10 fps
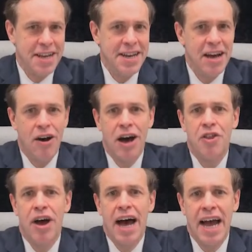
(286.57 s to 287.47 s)
Now,
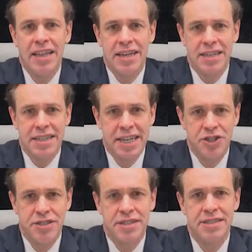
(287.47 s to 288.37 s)
other highly
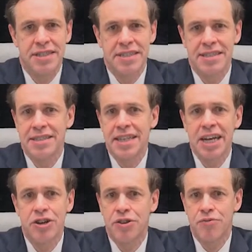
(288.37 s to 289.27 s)
contagious diseases
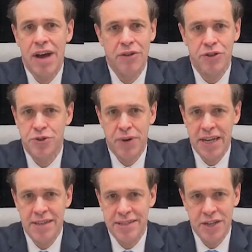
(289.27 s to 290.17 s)
lingered throughout the
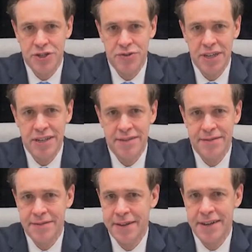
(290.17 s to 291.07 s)
20th century.
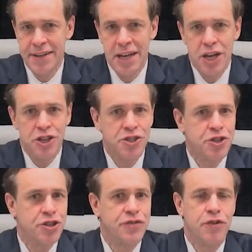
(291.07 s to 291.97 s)
The
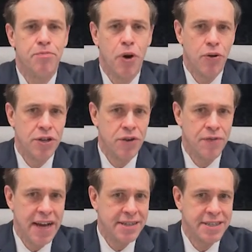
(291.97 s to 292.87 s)
search for a polio
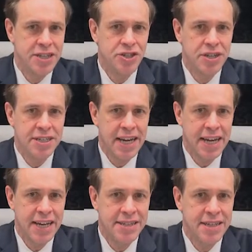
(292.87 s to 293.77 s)
vaccine took
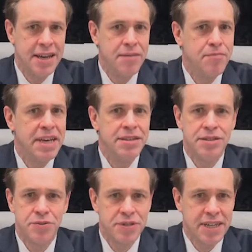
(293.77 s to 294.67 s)
decades.
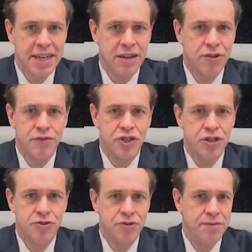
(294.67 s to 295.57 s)
Measles was a killer of
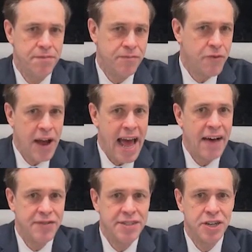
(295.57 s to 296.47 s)
children for
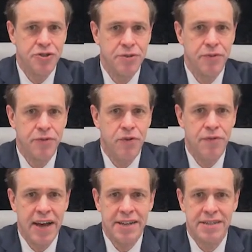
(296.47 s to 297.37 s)
half a century before a
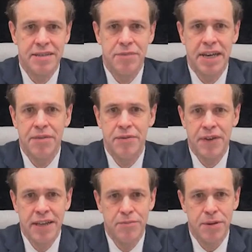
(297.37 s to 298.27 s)
vaccine became
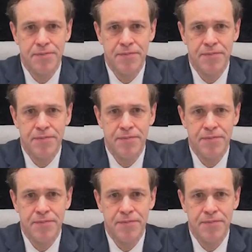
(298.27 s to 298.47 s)
available.